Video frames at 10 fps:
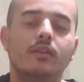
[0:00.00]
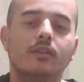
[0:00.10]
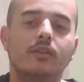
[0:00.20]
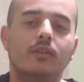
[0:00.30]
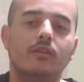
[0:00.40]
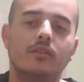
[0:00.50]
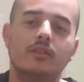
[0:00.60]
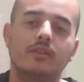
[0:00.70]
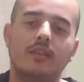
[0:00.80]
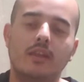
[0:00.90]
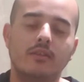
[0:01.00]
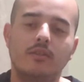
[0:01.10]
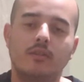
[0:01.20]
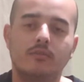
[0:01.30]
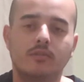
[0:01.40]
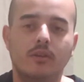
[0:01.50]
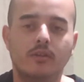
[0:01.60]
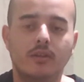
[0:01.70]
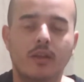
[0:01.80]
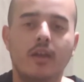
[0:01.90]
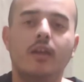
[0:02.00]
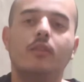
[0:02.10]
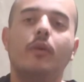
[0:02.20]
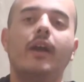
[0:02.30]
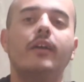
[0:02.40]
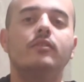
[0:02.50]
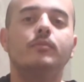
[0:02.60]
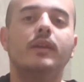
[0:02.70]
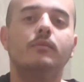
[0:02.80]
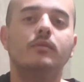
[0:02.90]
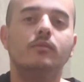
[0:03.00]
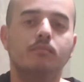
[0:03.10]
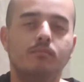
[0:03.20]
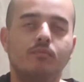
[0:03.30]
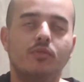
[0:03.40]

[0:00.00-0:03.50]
You know, because they you know the only the way how you make